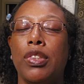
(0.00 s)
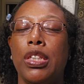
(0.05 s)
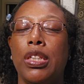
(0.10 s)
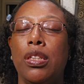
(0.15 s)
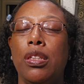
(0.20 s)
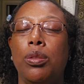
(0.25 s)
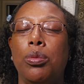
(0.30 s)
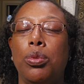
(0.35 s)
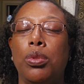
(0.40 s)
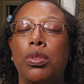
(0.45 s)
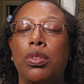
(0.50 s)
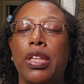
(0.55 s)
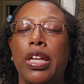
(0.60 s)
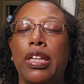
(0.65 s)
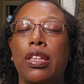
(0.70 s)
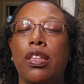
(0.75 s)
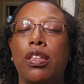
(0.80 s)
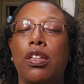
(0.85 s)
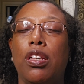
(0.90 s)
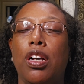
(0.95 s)
And it will
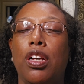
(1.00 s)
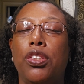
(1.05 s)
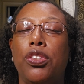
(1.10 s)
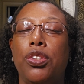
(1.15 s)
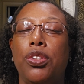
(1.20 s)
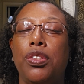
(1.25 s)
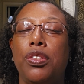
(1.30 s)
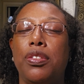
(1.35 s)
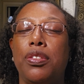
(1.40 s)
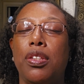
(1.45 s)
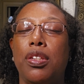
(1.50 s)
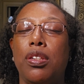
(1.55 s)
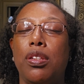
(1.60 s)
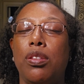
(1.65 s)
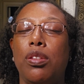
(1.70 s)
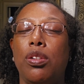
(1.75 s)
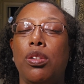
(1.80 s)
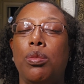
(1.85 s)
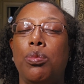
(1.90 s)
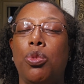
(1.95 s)
likely cause you to sit a
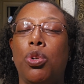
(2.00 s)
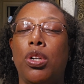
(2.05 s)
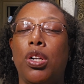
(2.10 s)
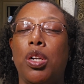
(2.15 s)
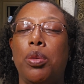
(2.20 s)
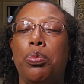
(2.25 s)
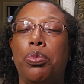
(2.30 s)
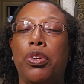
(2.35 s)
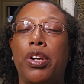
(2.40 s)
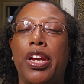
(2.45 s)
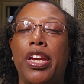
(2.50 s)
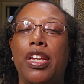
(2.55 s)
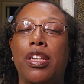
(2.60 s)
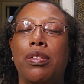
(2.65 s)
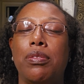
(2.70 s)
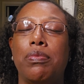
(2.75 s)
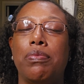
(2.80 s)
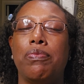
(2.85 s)
little more upright